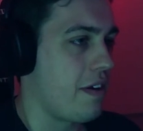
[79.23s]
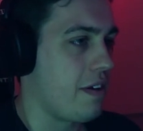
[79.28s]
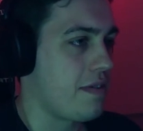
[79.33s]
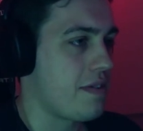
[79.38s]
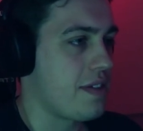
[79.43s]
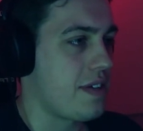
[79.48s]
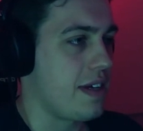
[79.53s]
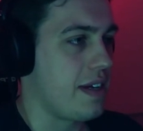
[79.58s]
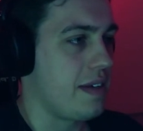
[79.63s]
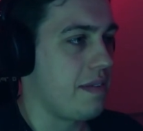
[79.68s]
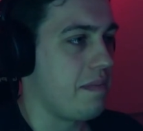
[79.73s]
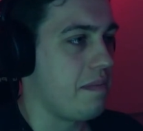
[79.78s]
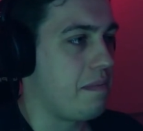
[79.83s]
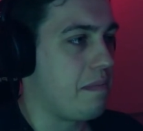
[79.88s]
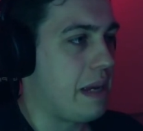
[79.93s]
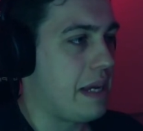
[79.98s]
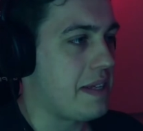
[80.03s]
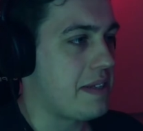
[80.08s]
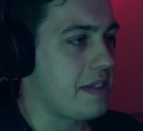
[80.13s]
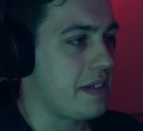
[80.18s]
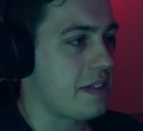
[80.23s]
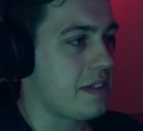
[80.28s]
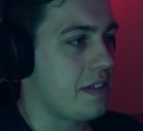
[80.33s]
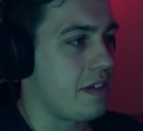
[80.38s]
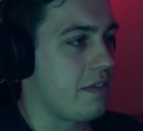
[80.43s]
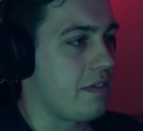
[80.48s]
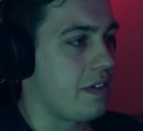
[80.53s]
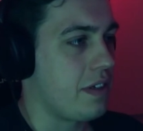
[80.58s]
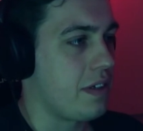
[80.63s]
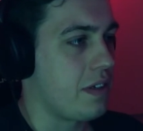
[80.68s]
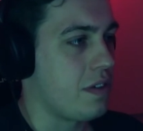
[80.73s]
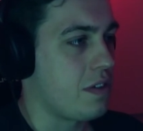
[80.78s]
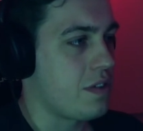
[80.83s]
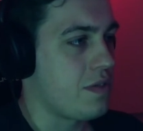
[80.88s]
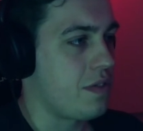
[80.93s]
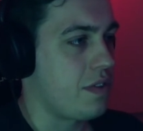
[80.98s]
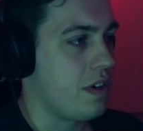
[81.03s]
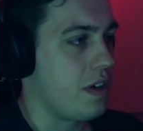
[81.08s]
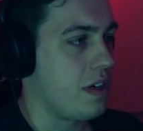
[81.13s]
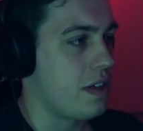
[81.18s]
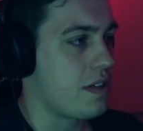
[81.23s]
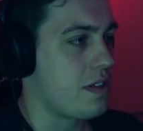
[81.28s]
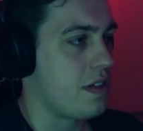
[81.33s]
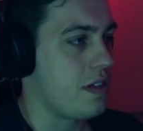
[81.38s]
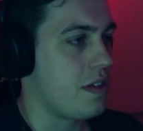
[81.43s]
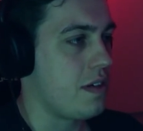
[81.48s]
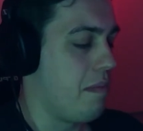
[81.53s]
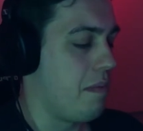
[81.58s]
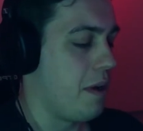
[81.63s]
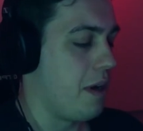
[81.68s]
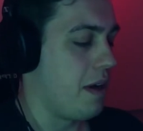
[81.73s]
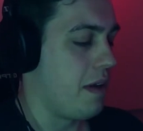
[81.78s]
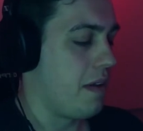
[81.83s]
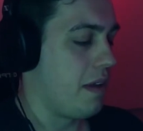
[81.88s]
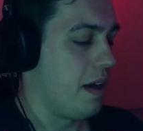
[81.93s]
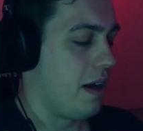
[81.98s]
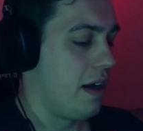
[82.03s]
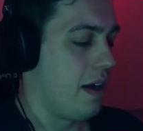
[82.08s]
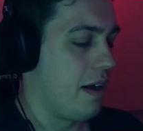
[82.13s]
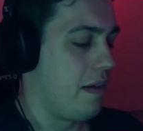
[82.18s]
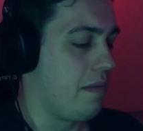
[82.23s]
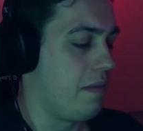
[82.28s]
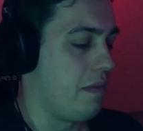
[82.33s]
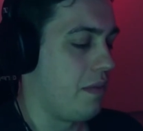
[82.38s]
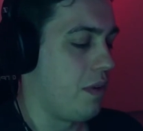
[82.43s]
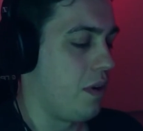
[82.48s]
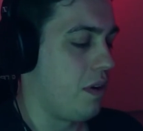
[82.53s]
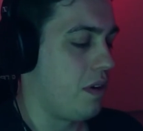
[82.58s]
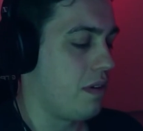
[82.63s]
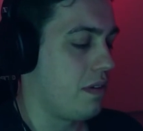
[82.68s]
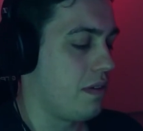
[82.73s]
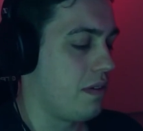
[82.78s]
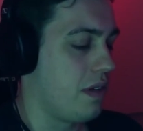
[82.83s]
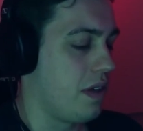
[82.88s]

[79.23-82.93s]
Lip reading: I've seen basic stuff like Nosferatu, but I'm not